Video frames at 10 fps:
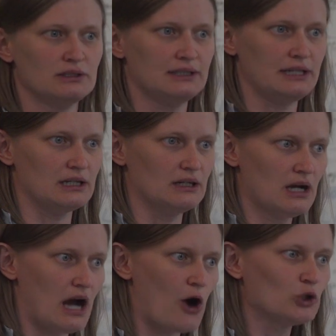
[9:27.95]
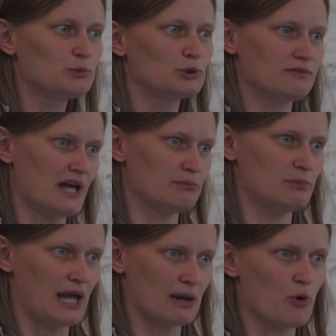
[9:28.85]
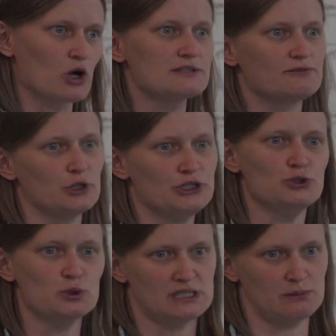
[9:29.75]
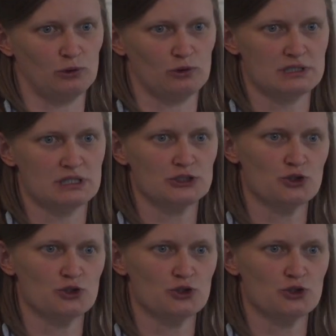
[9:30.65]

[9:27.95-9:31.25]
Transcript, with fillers: the output of that black box for a new stimulus?